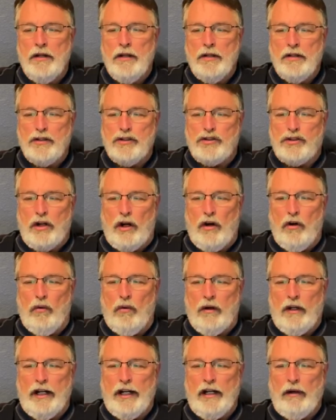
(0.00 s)

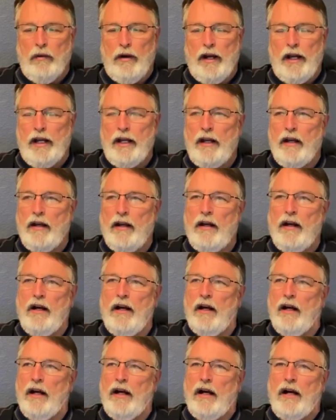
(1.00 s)
So anyway,
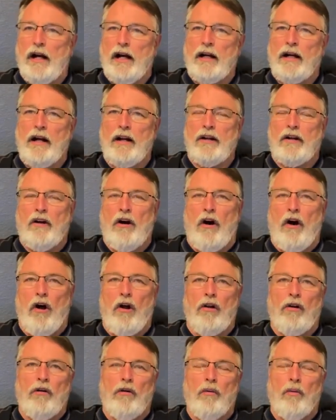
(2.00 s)
I got a
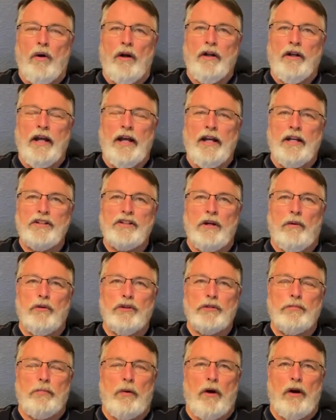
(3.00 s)
call one day as I
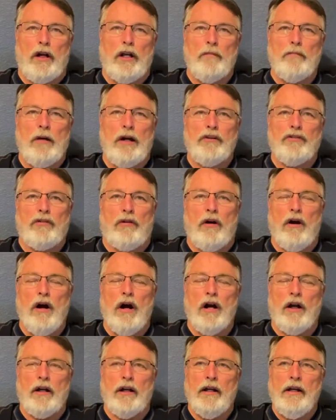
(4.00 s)
was parking my
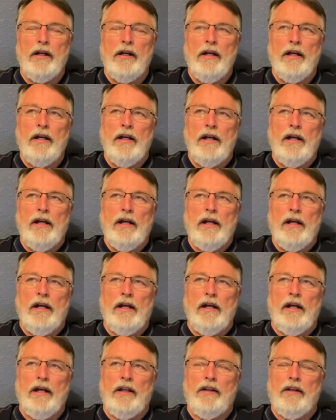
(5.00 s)
truck
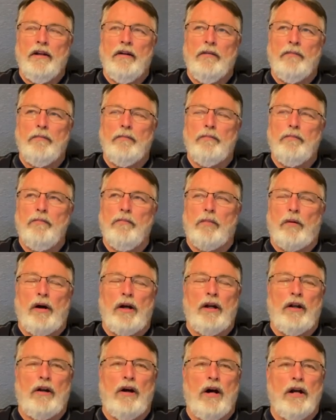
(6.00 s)
in the
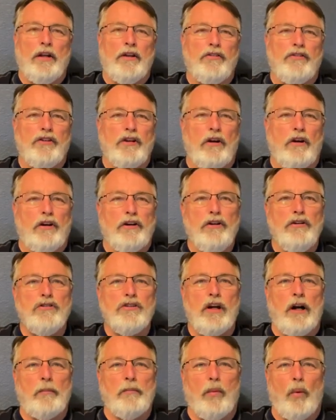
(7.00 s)
parking lot at
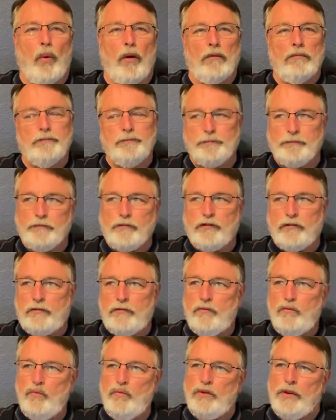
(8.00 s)
Syracuse Airport,
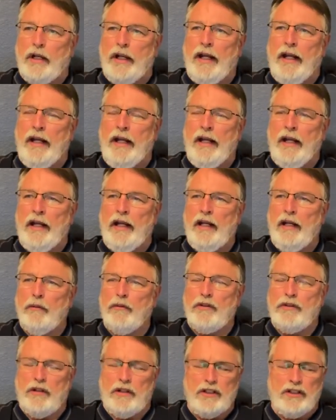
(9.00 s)
and it
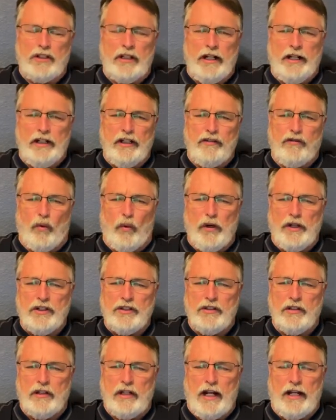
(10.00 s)
was this lady's
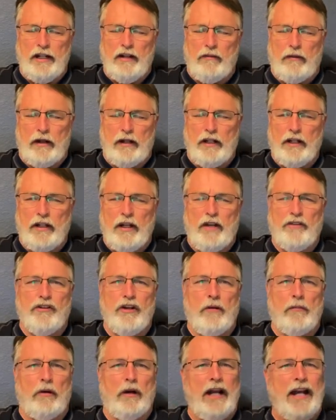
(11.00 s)
voice, and I didn't recognize the
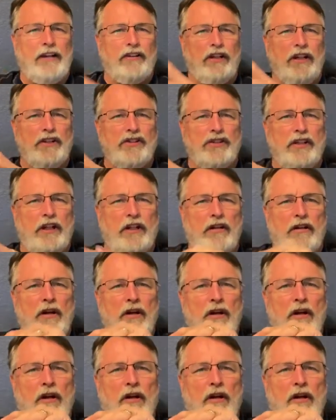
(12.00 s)
number. Actually, it said